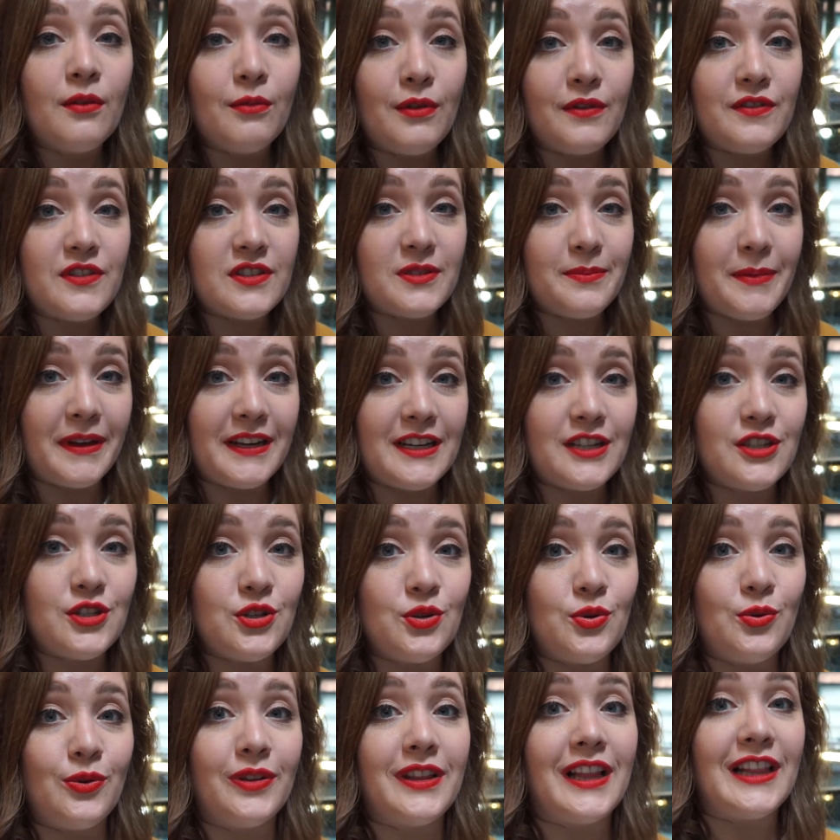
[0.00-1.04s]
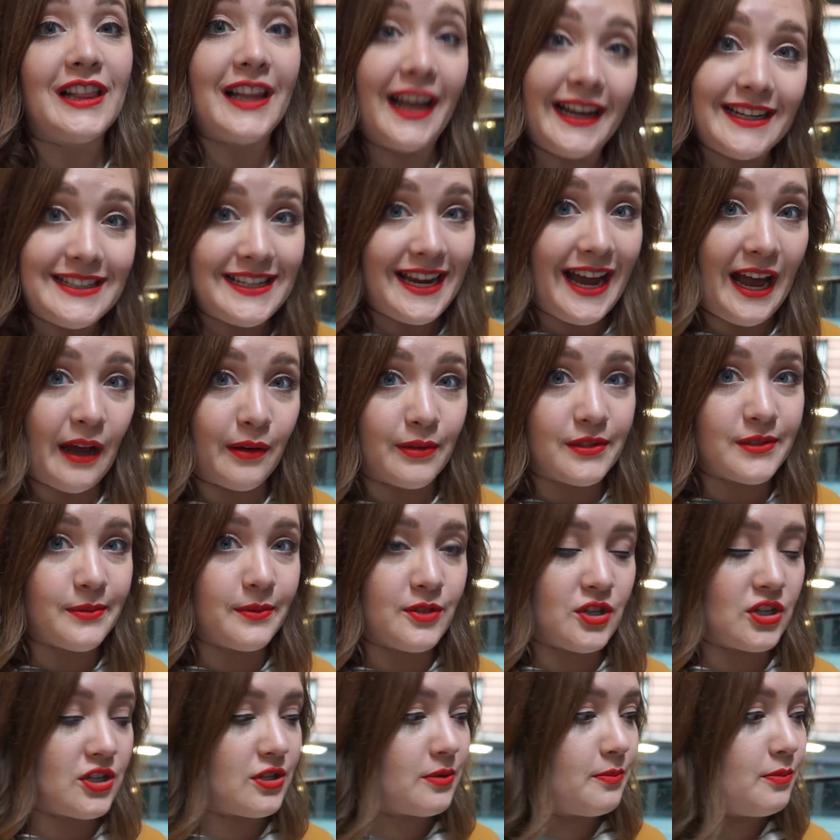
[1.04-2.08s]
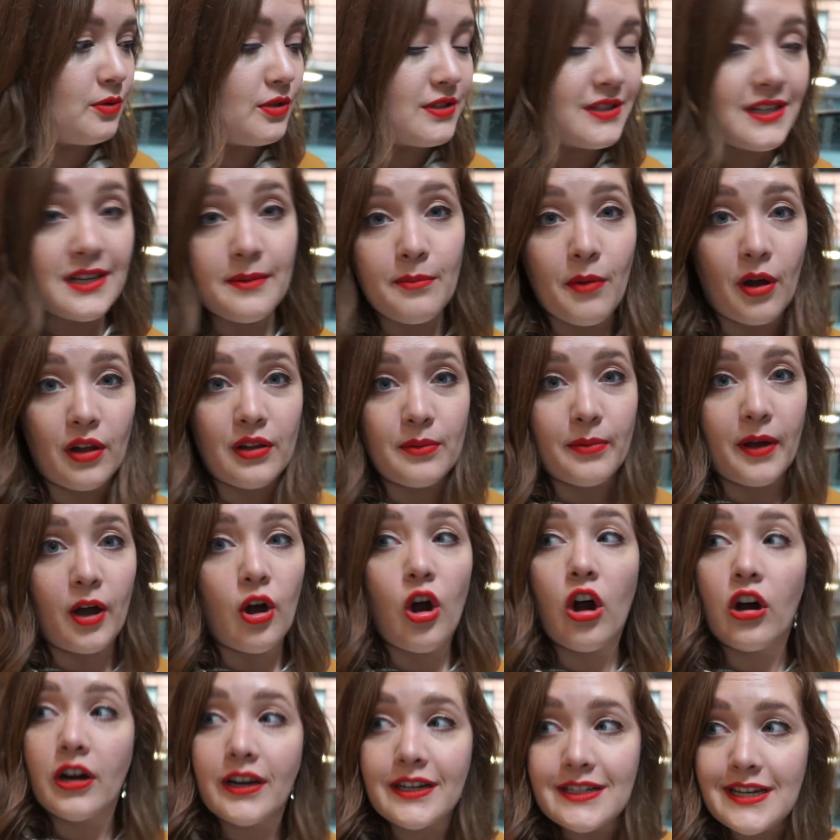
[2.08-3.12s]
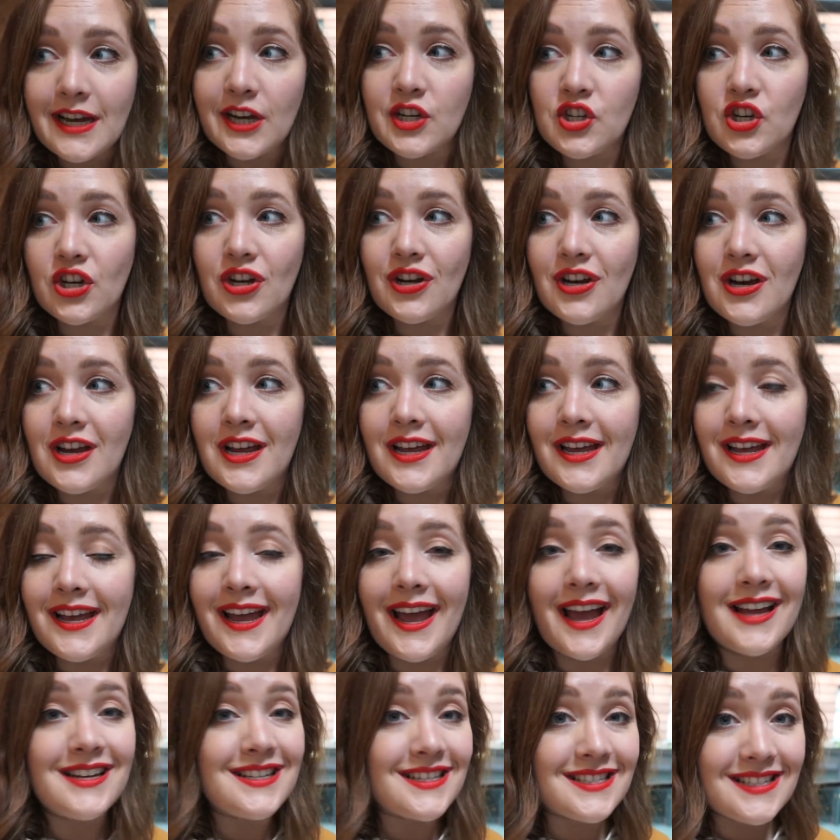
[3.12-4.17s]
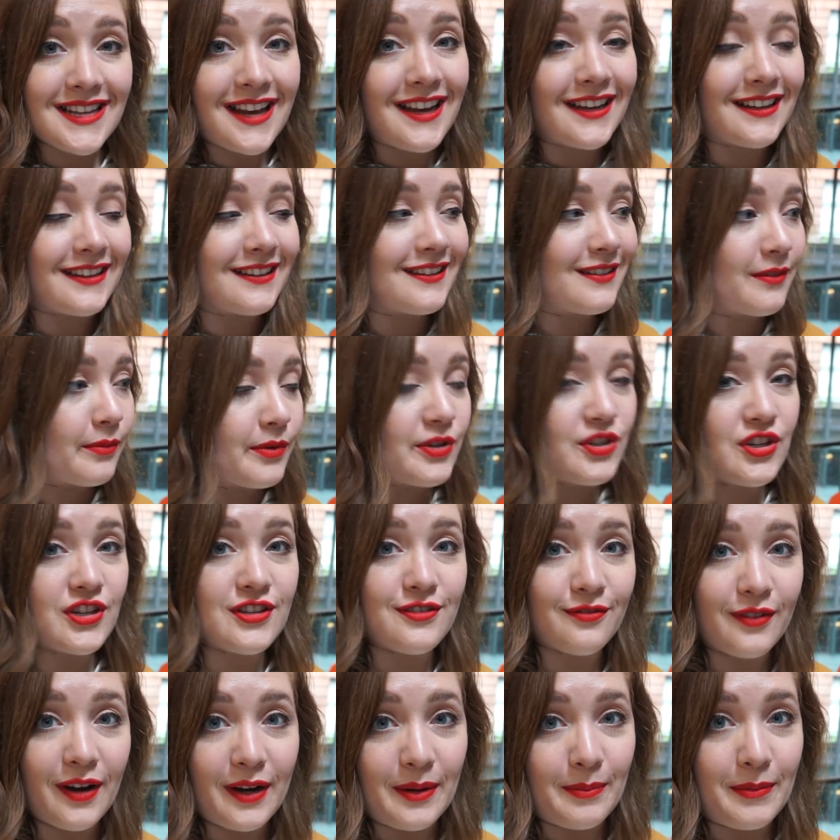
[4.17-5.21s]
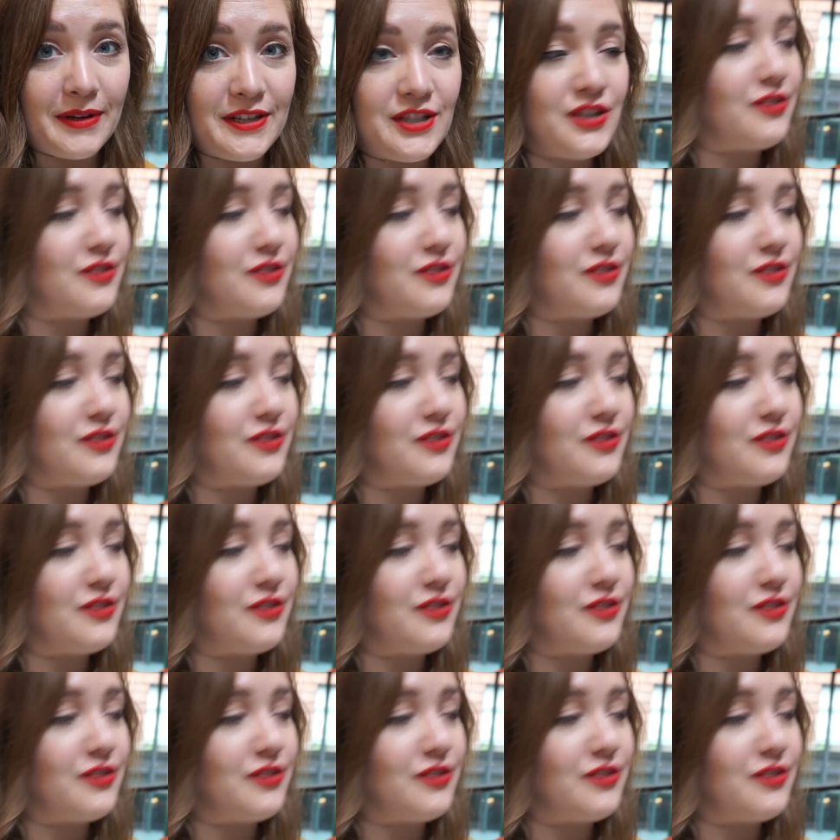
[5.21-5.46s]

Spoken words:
We've just made it to the Lighthouse, which is a museum all about architecture and design, which is right up my